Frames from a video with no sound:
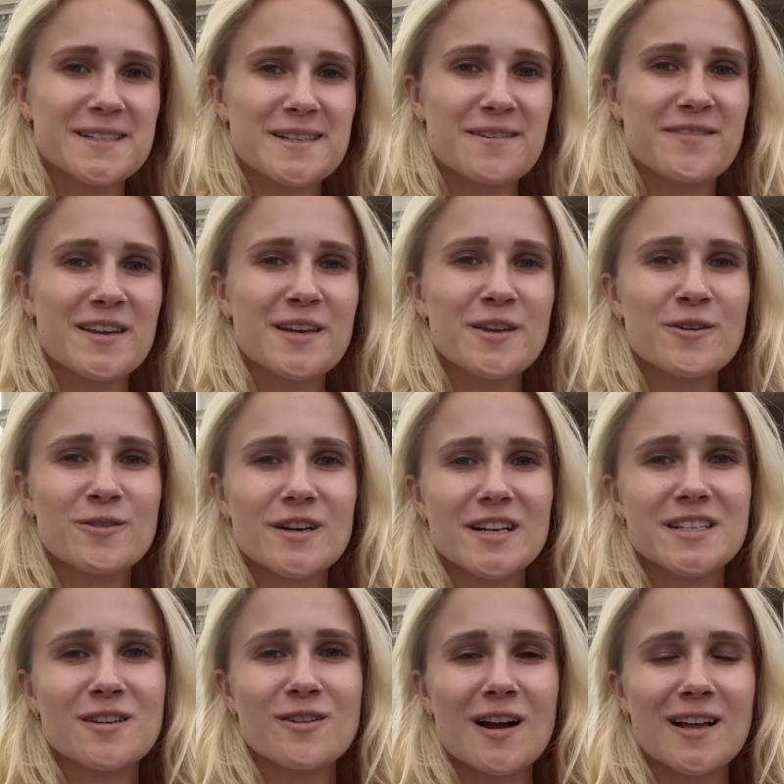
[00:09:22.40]
I think you
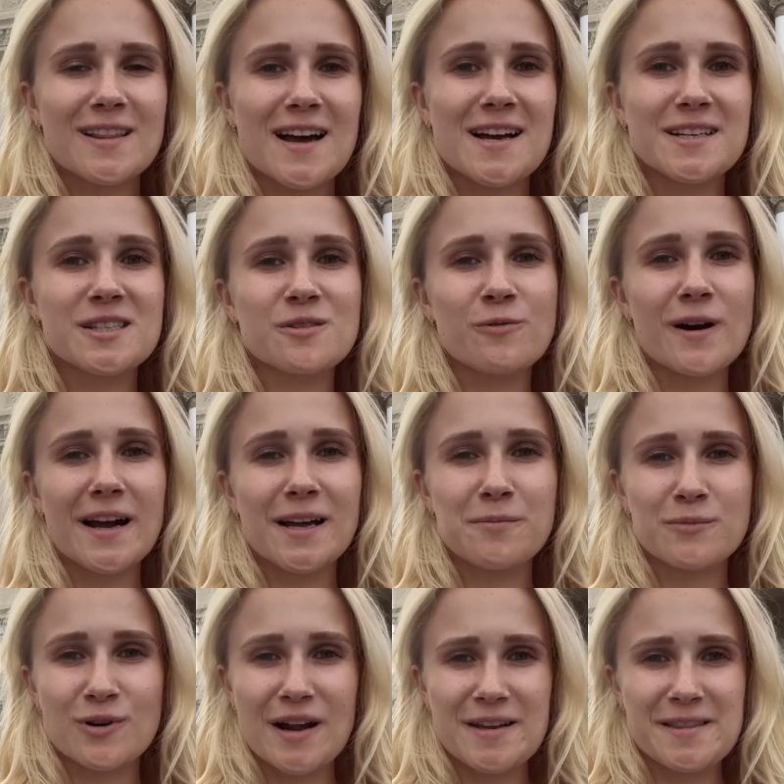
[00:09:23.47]
already realized where I
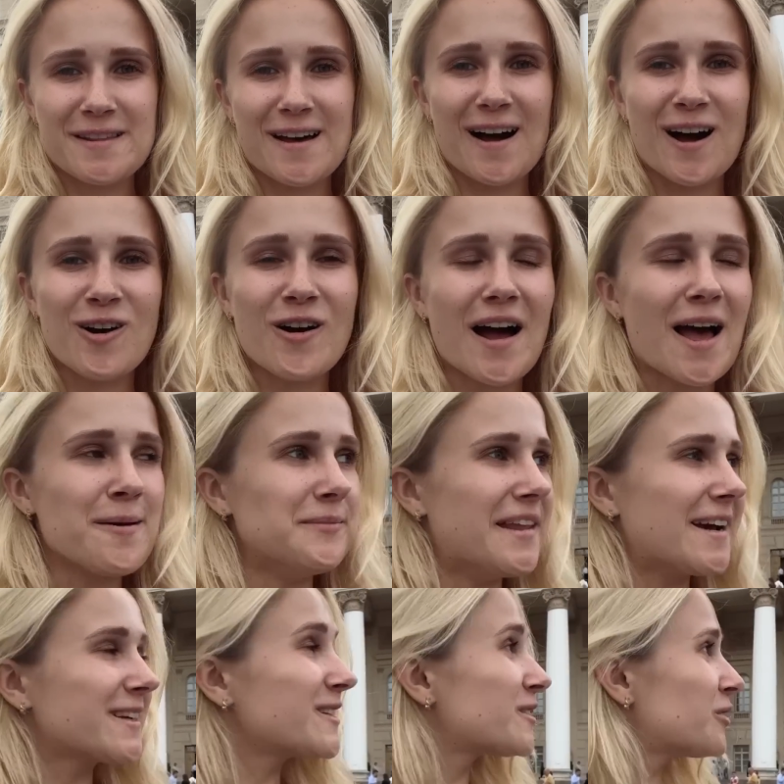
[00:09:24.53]
am right now. I'm
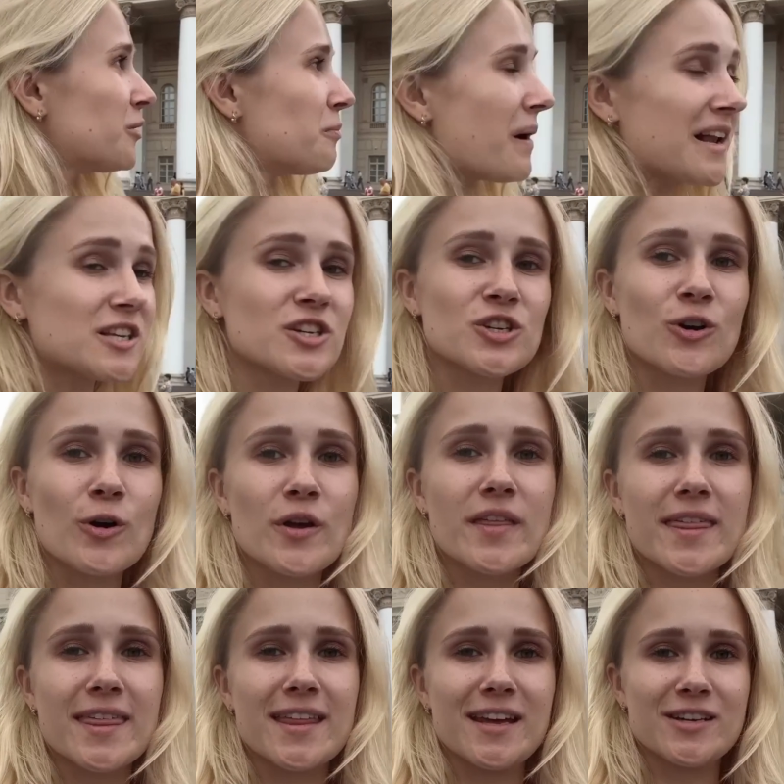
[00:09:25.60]
next to Bolshoi
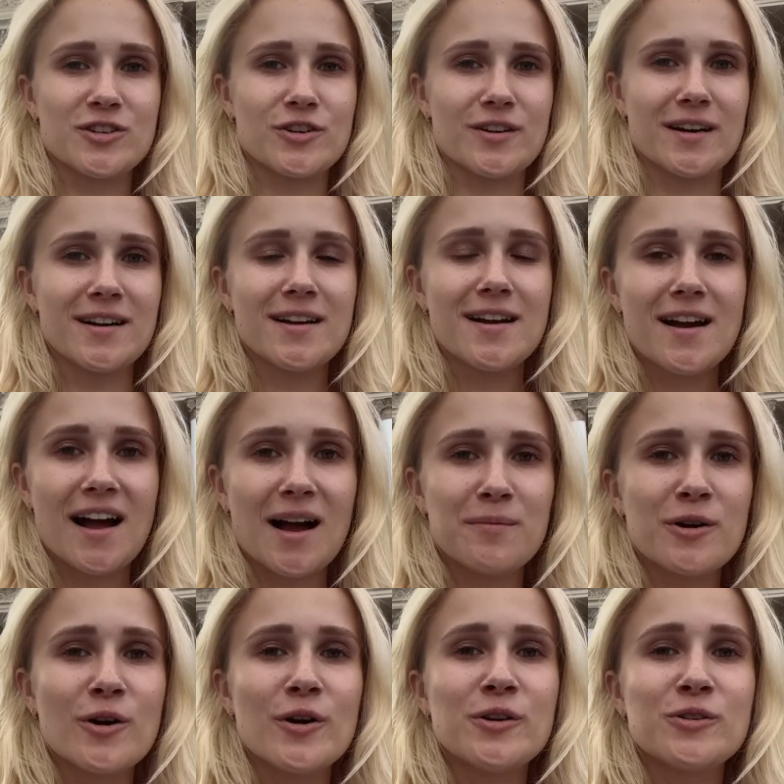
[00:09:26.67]
theater.
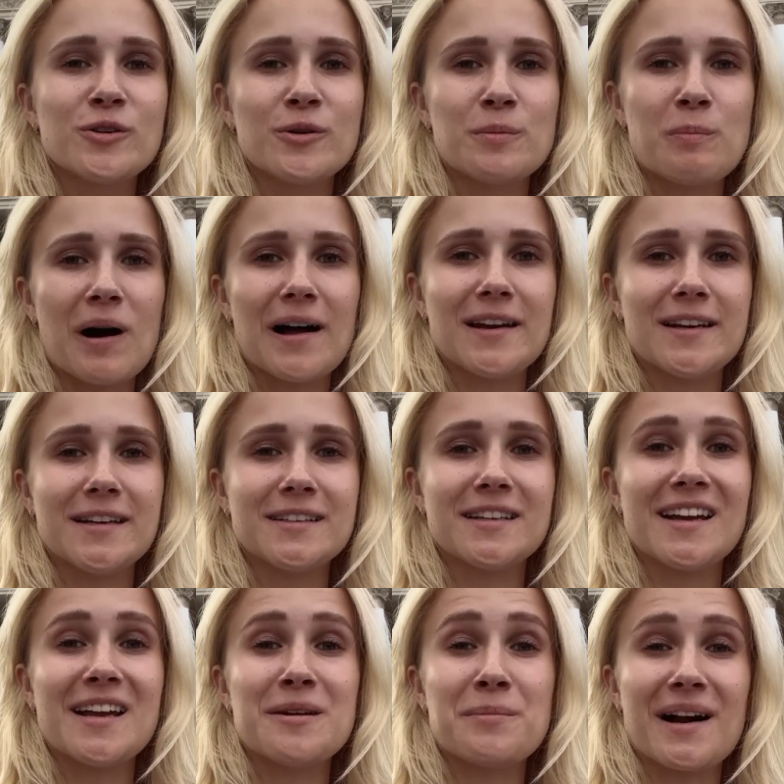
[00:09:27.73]
I'm going to Ballet
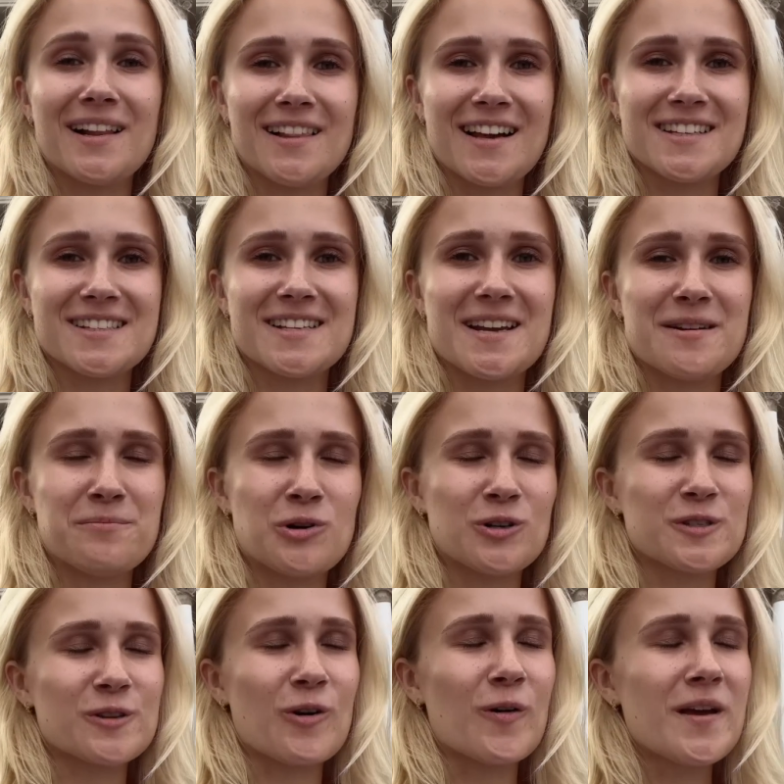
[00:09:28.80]
in my last day in
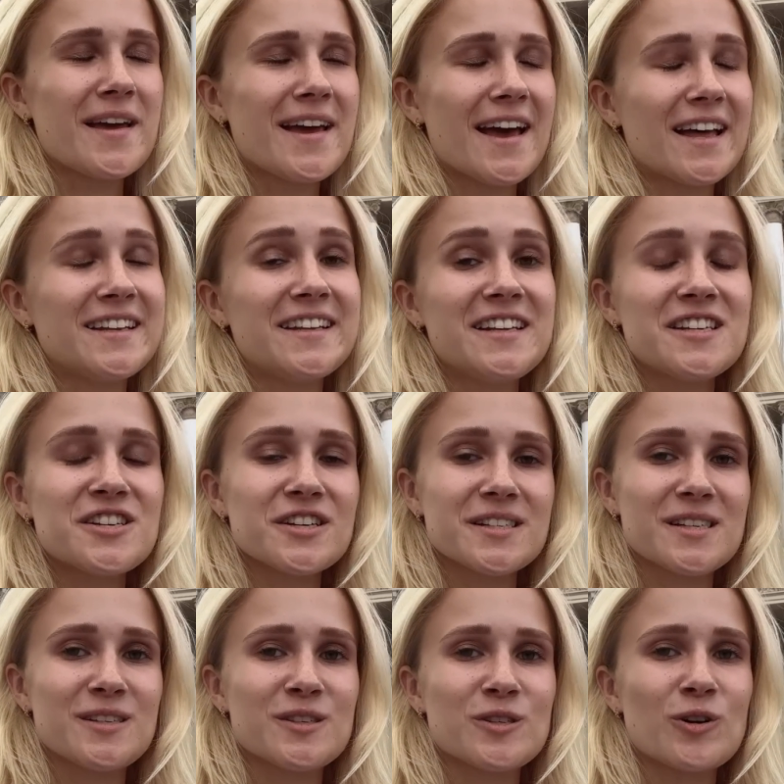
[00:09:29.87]
Moscow. And an
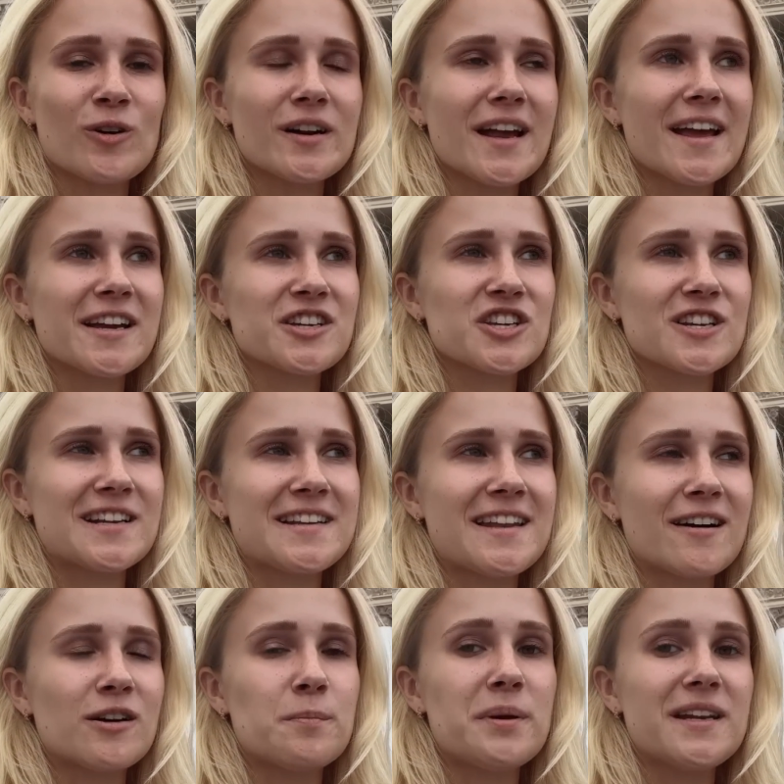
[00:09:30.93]
interesting story, I actually
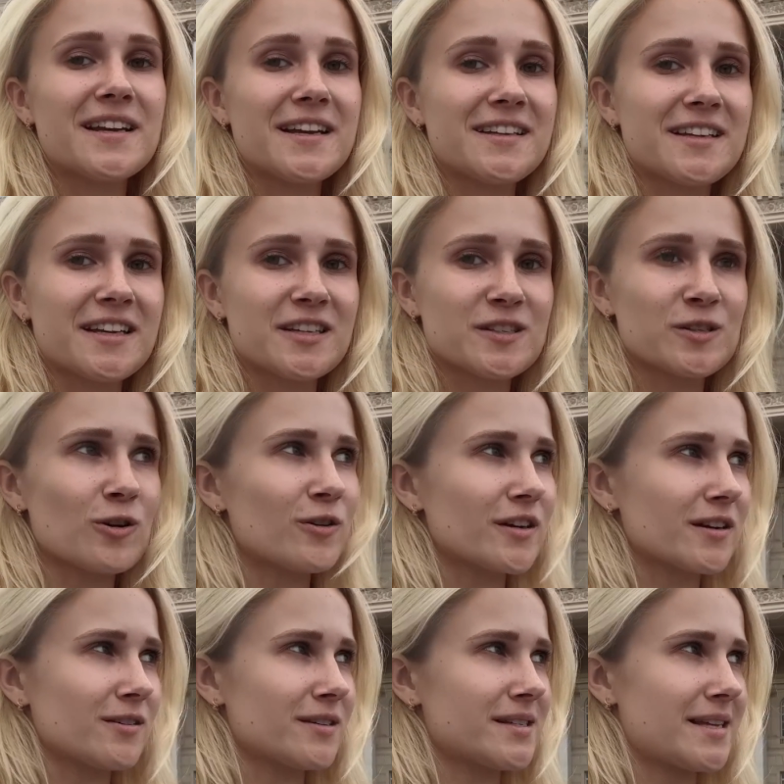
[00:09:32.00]
never been in the
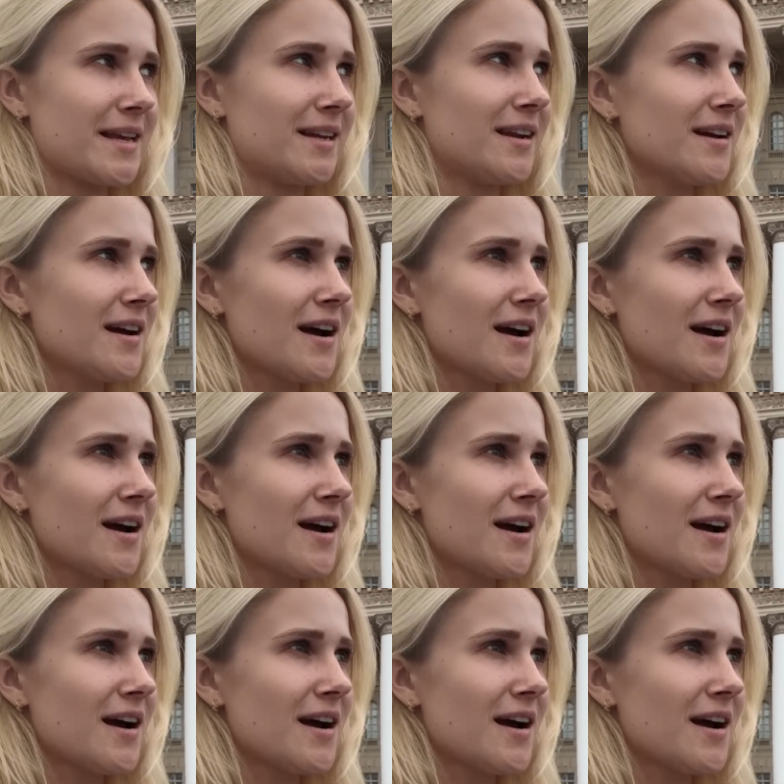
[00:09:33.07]
historical scene.